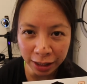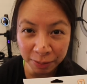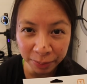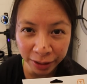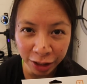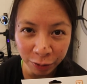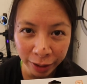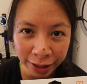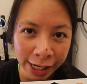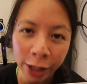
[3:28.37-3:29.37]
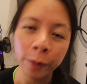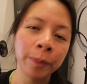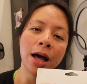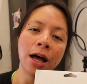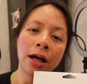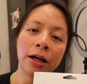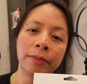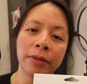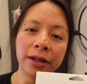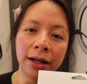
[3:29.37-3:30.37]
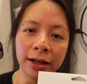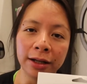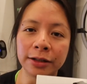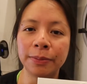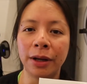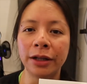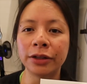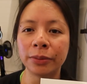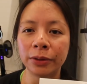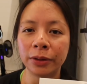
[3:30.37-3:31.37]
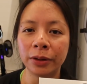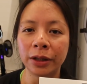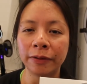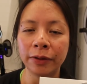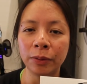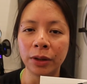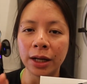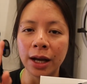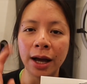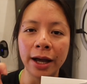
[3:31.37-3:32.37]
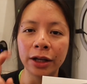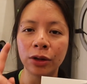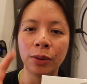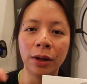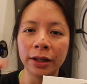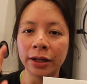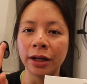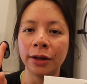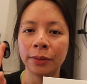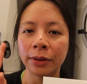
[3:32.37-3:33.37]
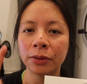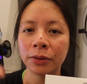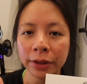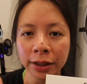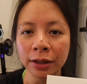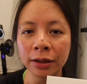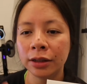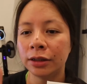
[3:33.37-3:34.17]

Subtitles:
I'm playing right now, that is possible if you want a high quality recording.